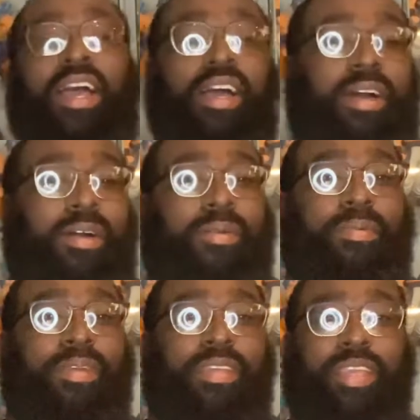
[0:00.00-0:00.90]

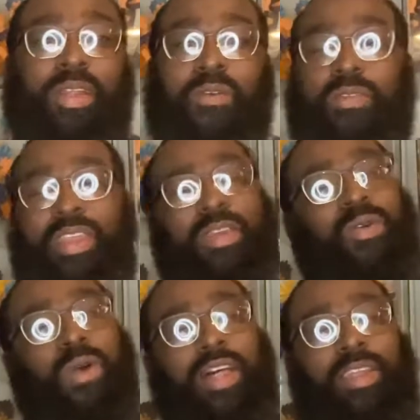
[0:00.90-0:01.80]
You know, video
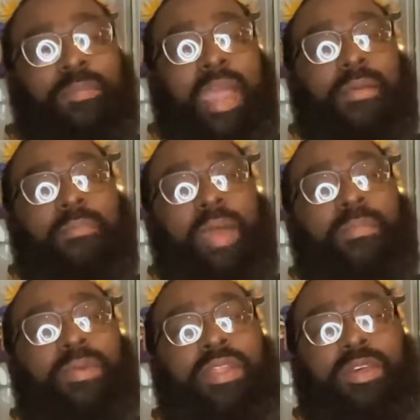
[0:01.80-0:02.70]
quality
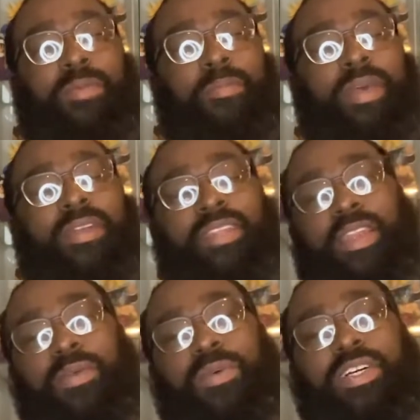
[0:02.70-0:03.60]
might be a little bit better than
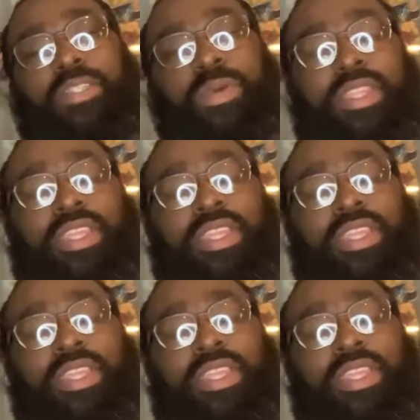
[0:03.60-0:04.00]
it was with